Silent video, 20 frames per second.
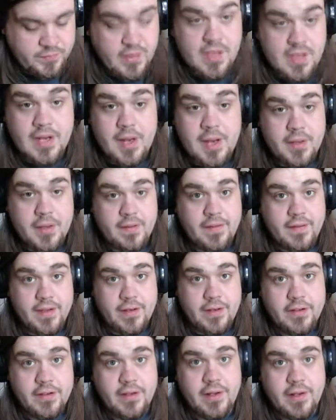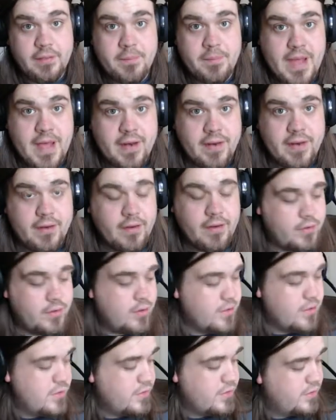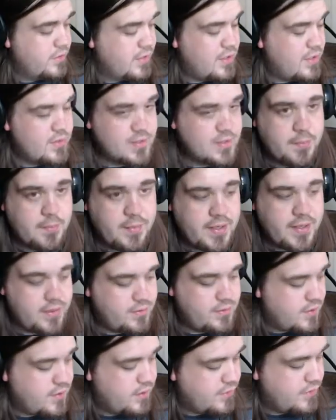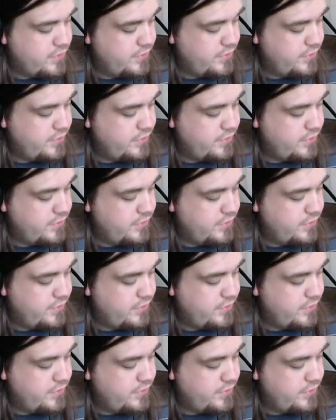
And I'm not that good at Madden on hard. I always get picked off.